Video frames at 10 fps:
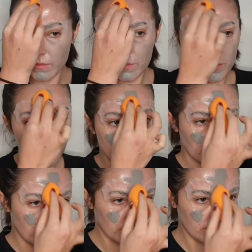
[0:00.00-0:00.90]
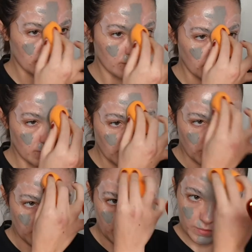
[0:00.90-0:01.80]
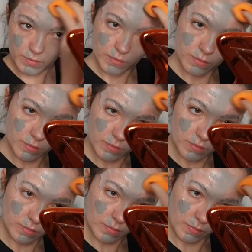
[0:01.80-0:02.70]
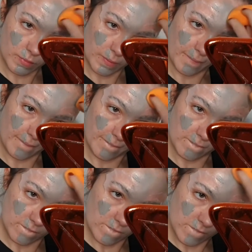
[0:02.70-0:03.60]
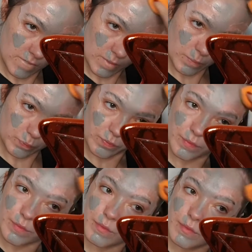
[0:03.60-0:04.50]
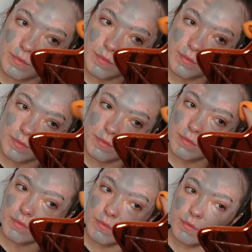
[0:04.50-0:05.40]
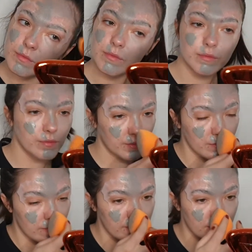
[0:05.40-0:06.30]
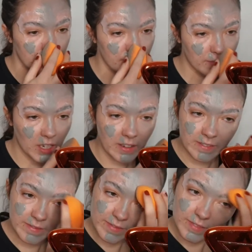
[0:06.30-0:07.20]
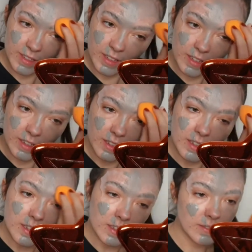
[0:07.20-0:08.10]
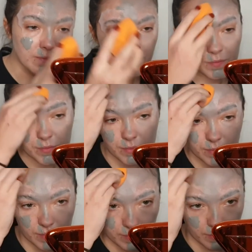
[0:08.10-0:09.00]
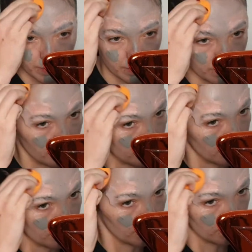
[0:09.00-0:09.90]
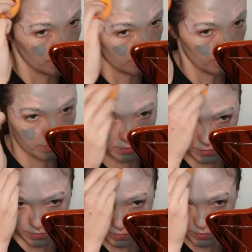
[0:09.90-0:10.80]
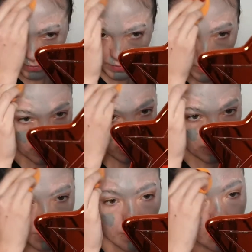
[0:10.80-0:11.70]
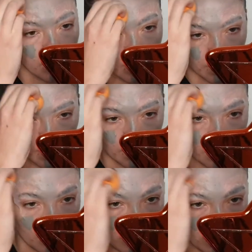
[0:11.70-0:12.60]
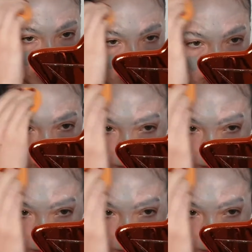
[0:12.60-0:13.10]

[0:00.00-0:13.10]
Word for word: that their skin would look very kind of luminescent and ethereal looking. That's just my brain, maybe you think something else. Um, then I'm going in, I mixed a eh, grey eyeshadow in with my